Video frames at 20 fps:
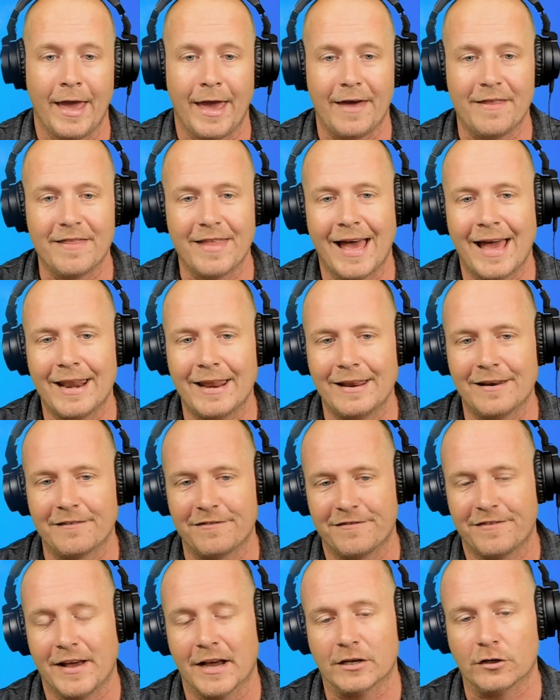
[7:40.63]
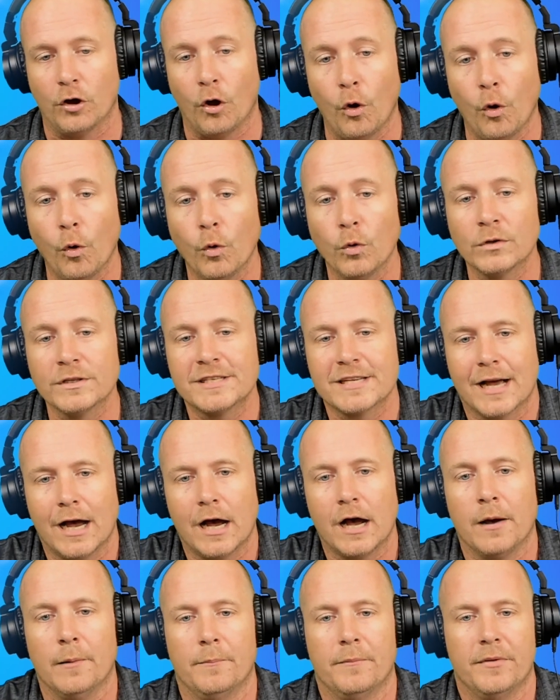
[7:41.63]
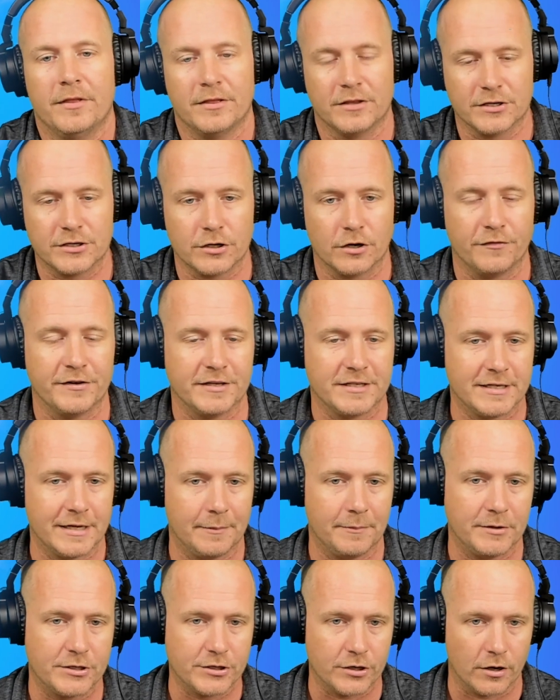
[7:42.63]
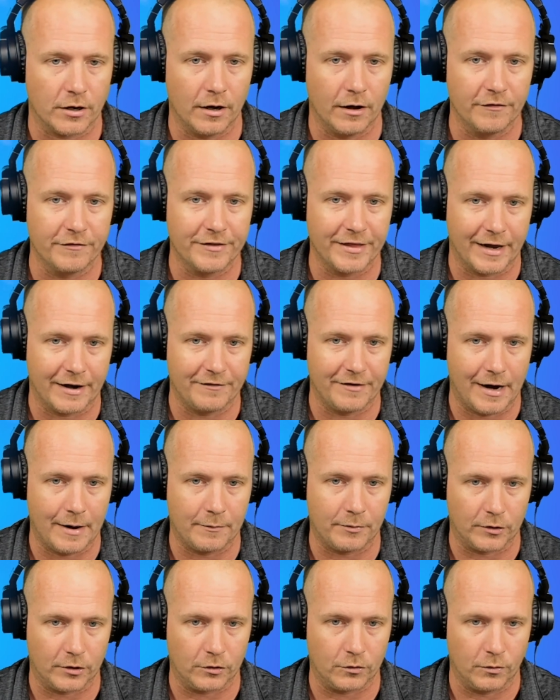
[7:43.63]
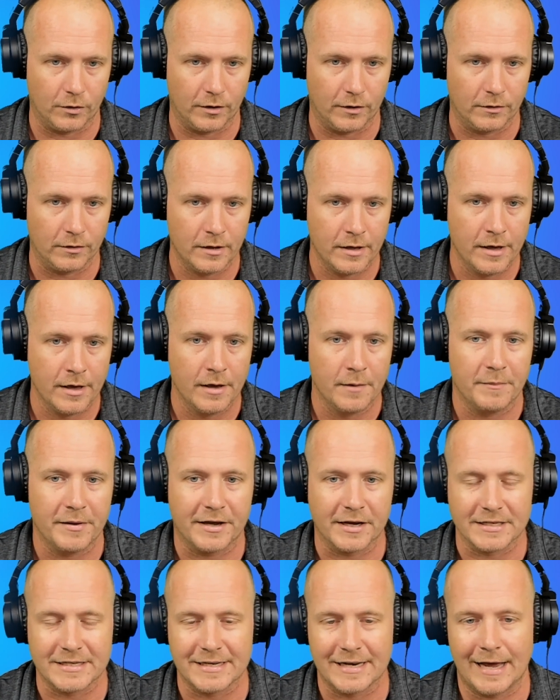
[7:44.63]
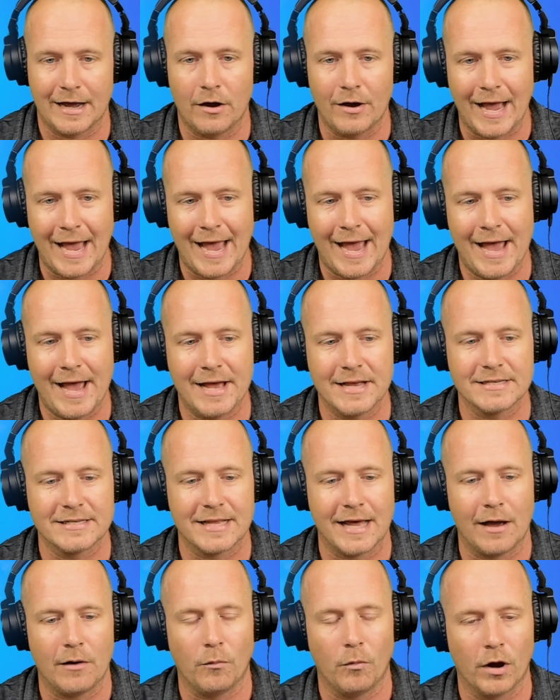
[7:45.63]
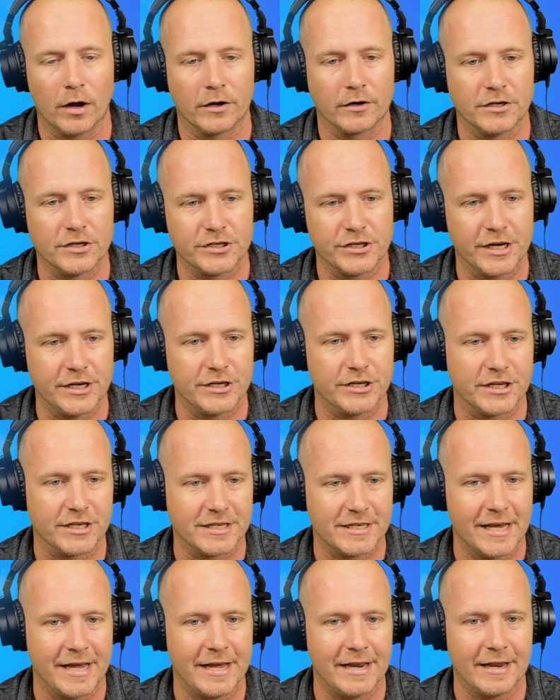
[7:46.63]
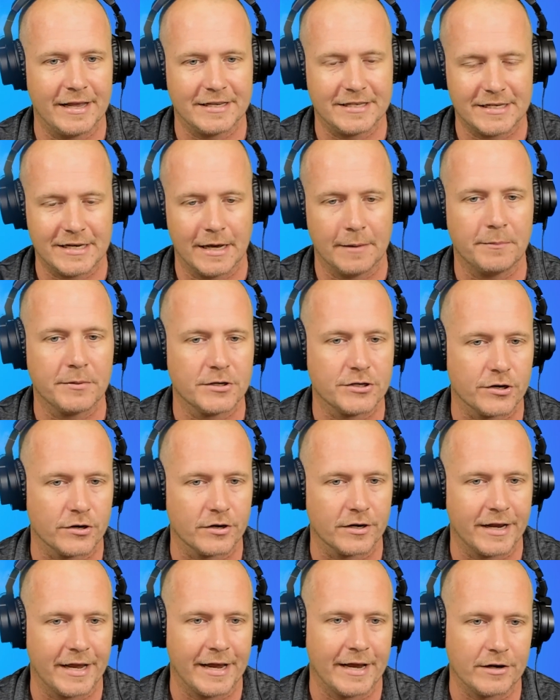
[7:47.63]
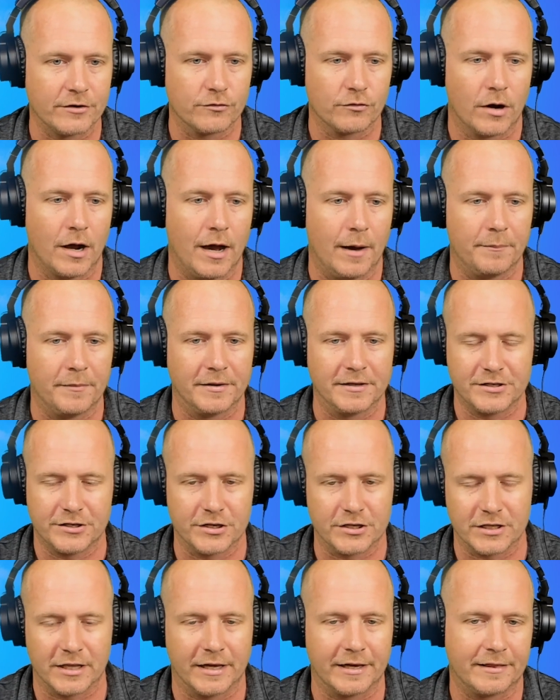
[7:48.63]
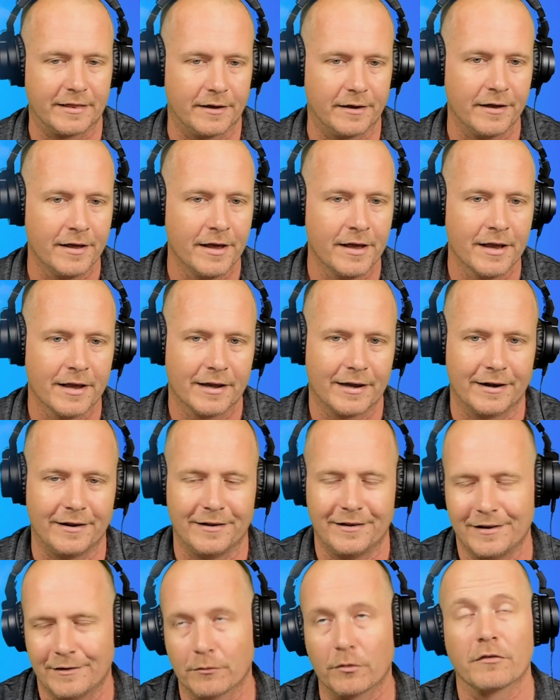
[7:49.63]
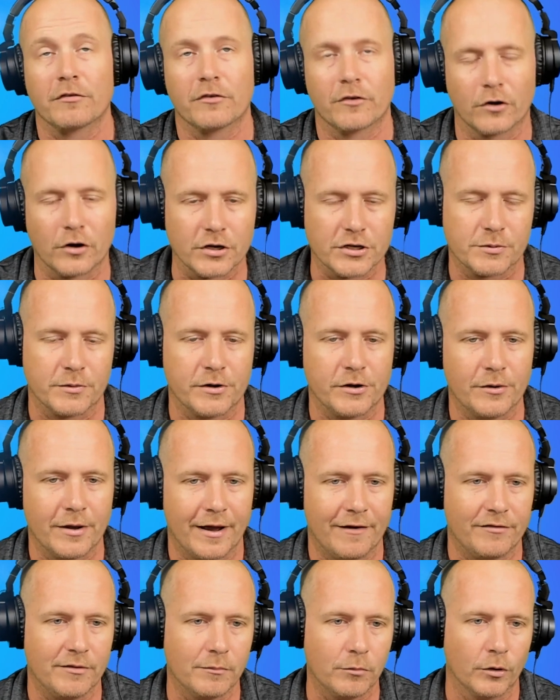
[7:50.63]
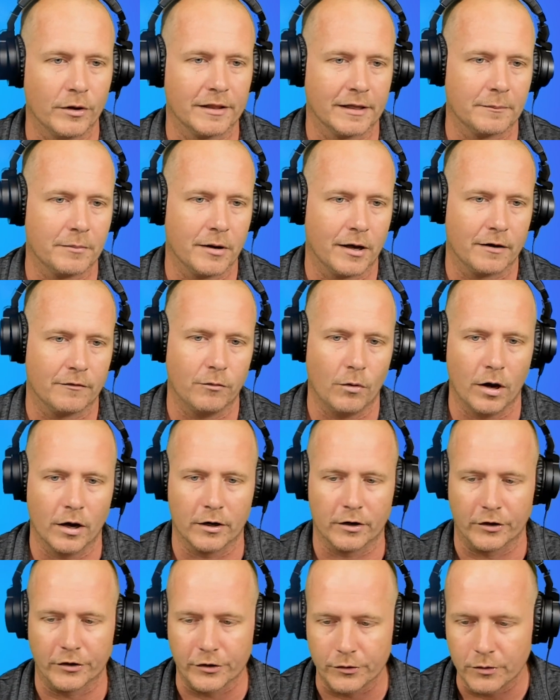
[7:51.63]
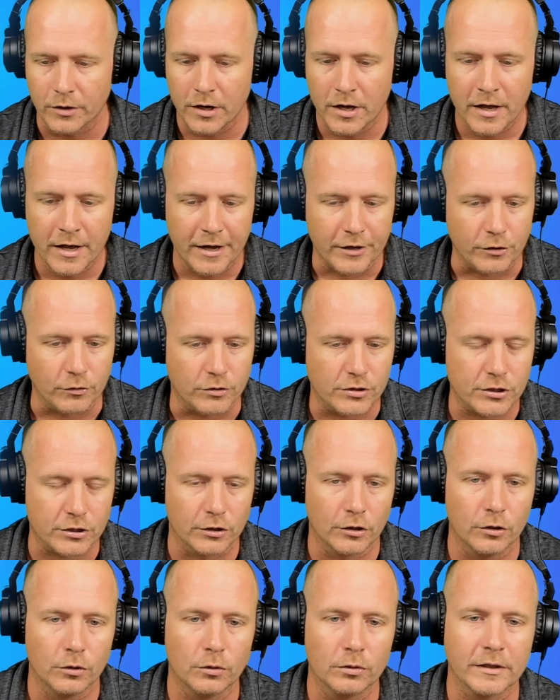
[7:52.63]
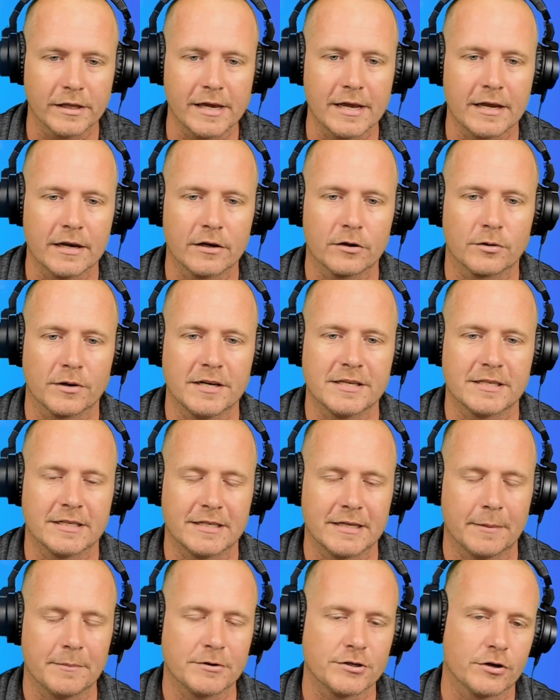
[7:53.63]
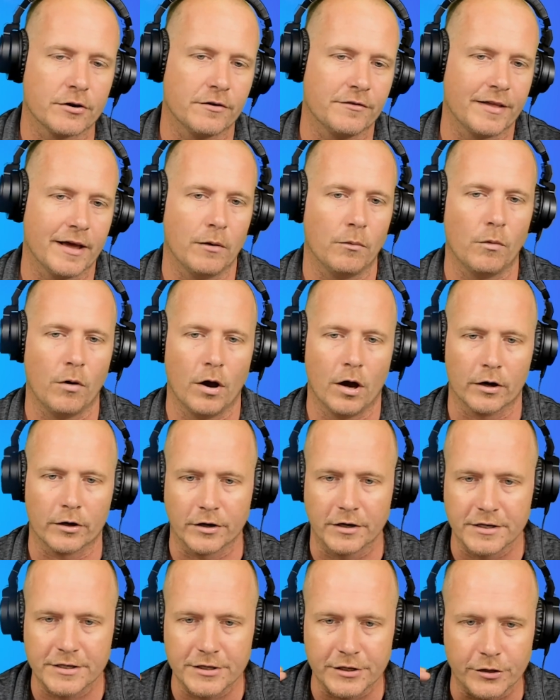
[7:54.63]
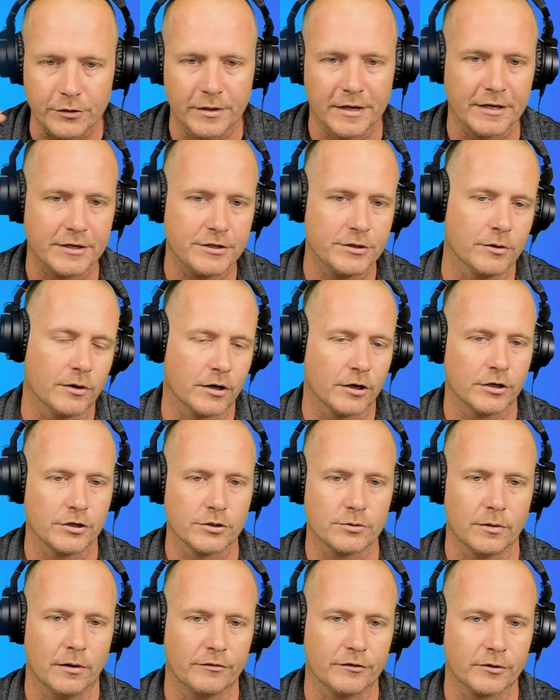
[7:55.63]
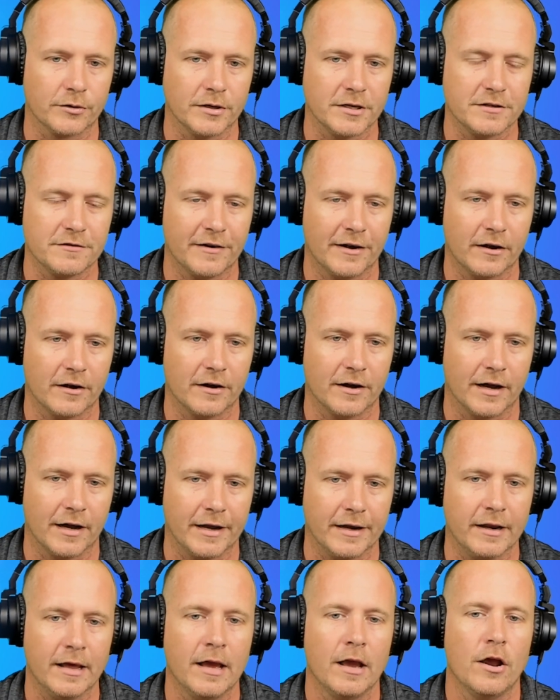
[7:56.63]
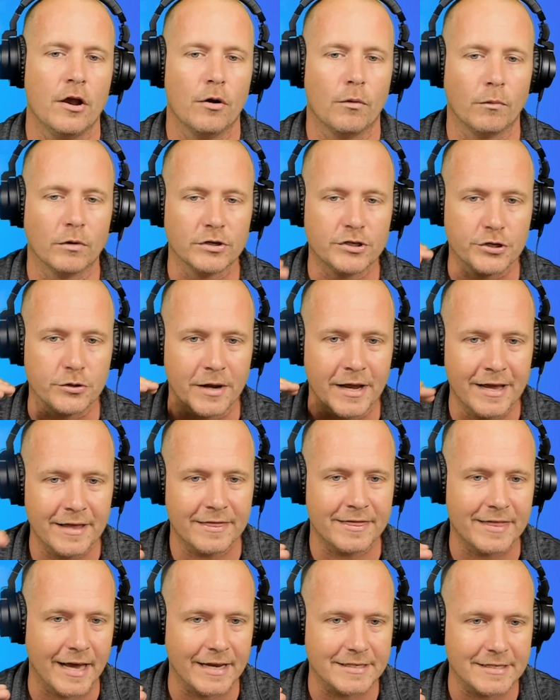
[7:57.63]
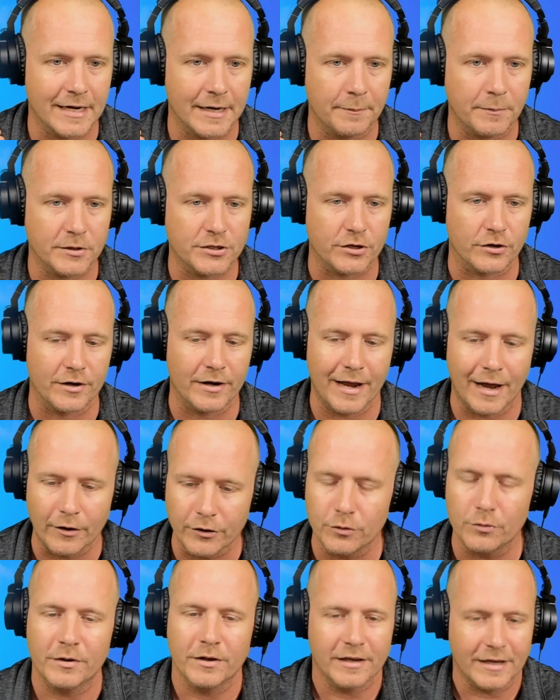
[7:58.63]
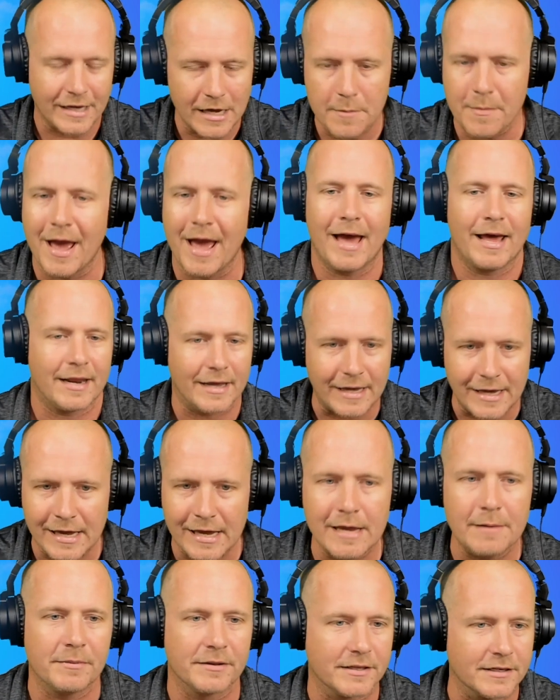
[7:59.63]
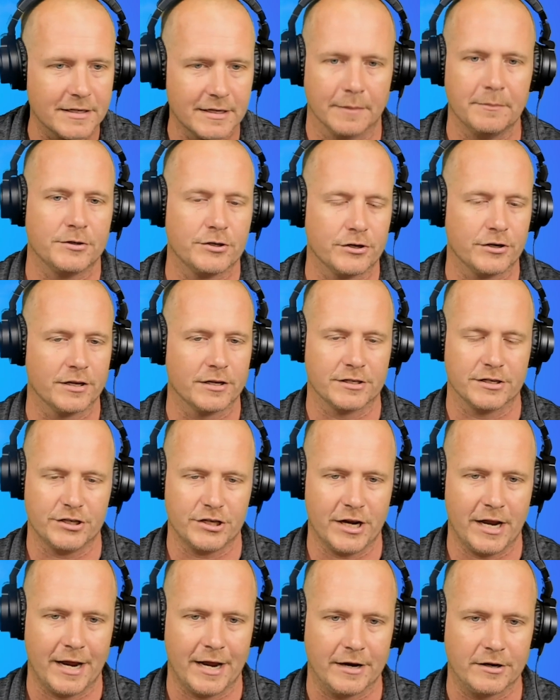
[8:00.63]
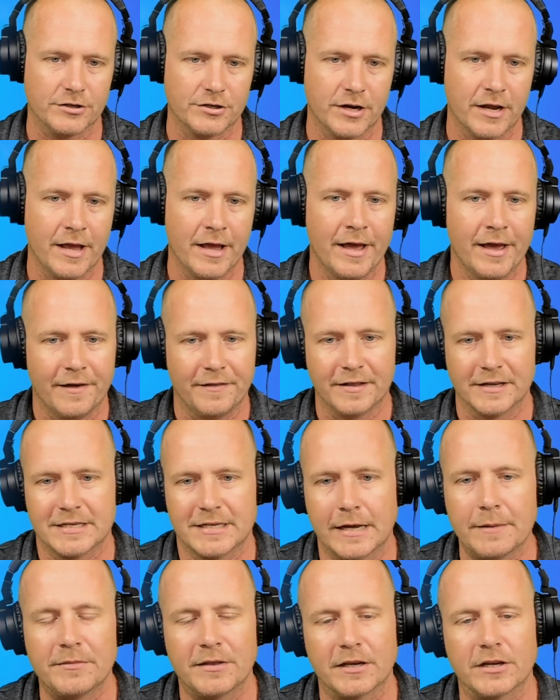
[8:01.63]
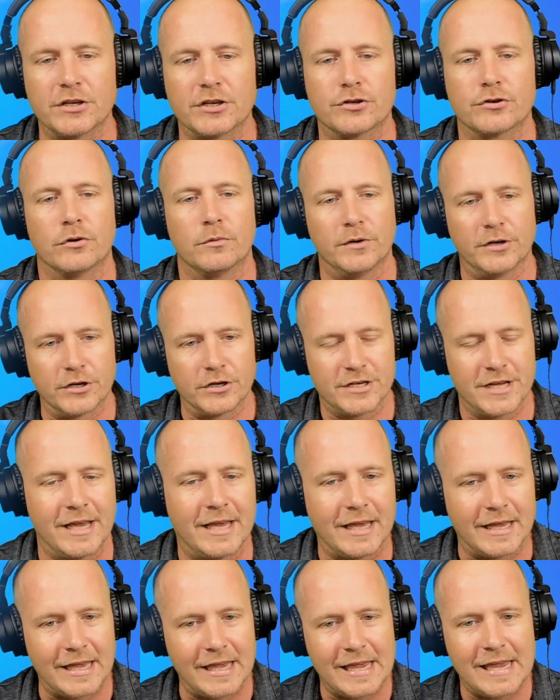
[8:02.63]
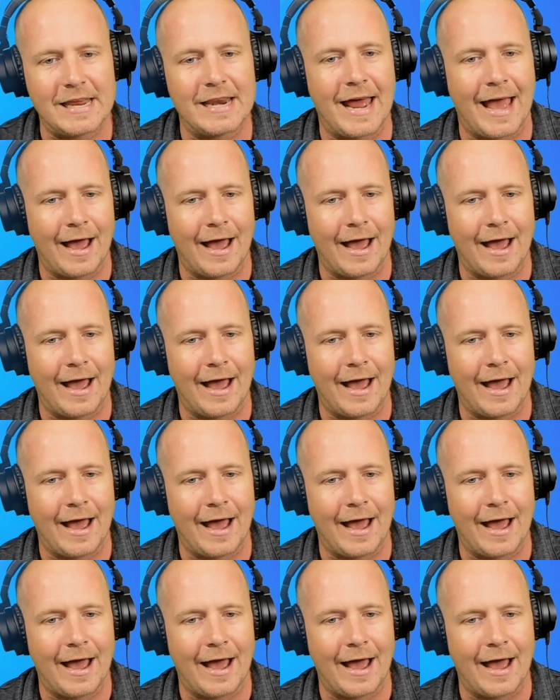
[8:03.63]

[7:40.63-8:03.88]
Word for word: And that in effect holds up the surface temperature of that evaporator coil because now as that water is changing state, its temperature can't drop. It's just like the kind of in reverse when you have the boiling pot of water. You you slowly increase the temperature of that water until you hit 212 degrees Fahrenheit. Once you hit that temperature, now you keep adding heat, but the temperature doesn't change. And the same thing is true when you're taking heat